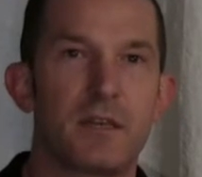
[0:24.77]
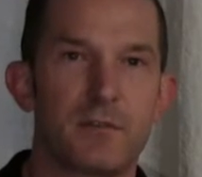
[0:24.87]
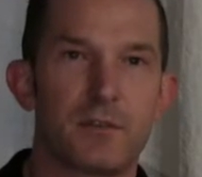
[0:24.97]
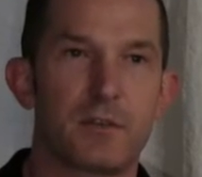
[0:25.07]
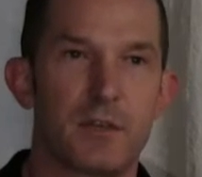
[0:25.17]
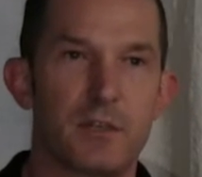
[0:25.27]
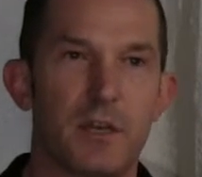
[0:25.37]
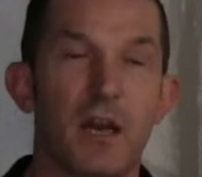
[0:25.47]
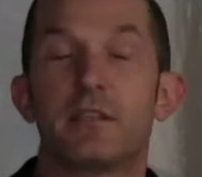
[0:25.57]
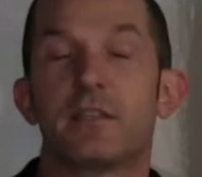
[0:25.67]

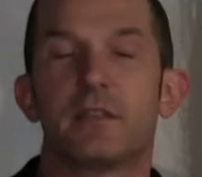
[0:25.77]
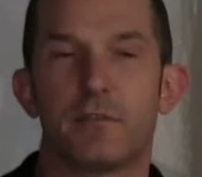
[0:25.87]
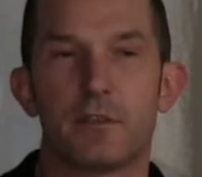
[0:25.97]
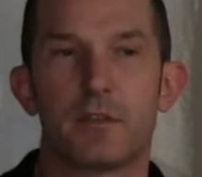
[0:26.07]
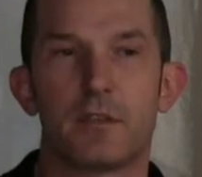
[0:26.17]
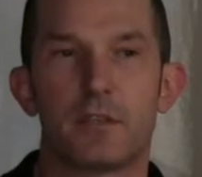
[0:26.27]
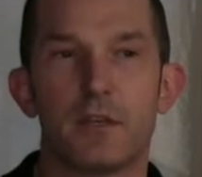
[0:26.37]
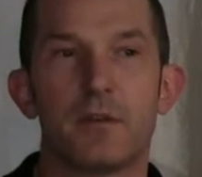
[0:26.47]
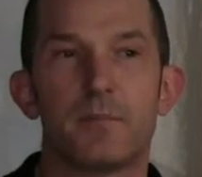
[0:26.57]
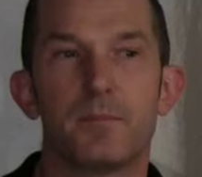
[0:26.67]
infrastructure, IT infrastructure.